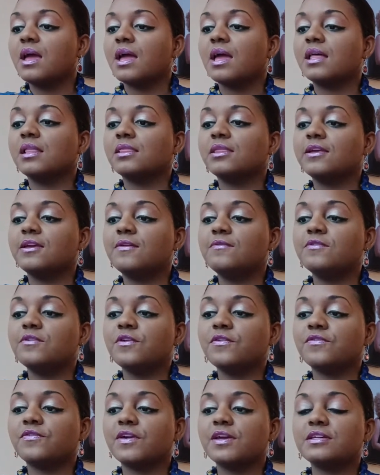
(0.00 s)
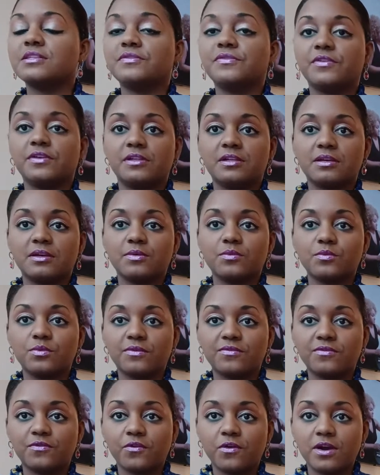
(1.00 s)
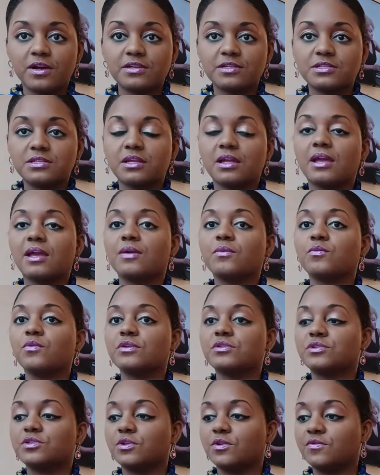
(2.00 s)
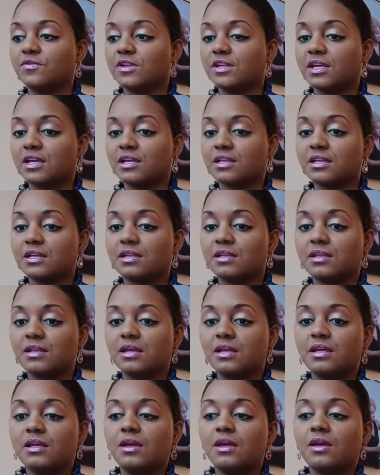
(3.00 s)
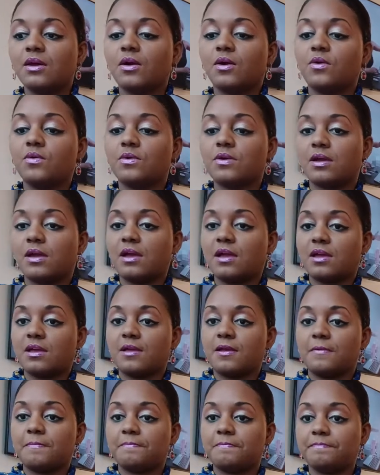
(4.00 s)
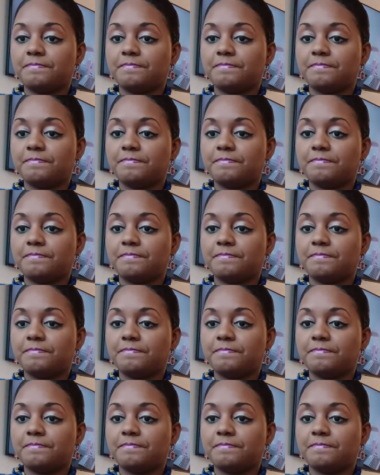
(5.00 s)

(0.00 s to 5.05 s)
and leave your face feeling refreshed and rejuvenated. Okay.